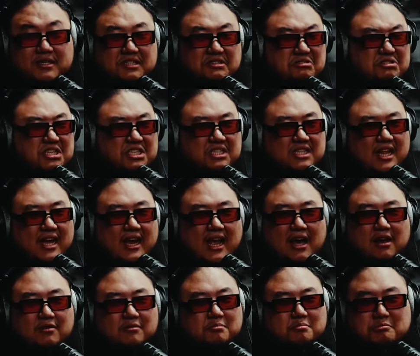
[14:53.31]
Just like
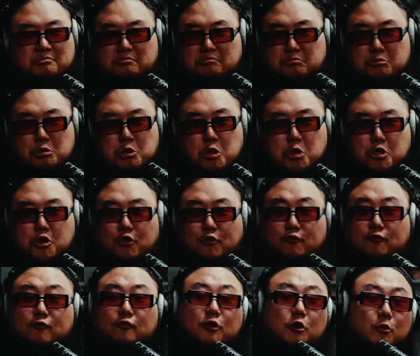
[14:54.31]
how
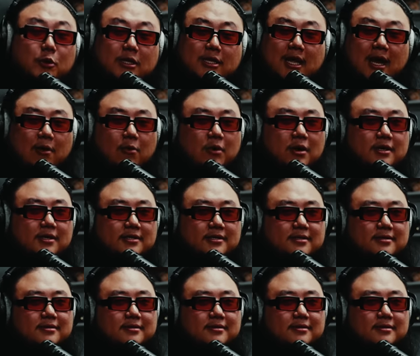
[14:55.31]
fluid that was.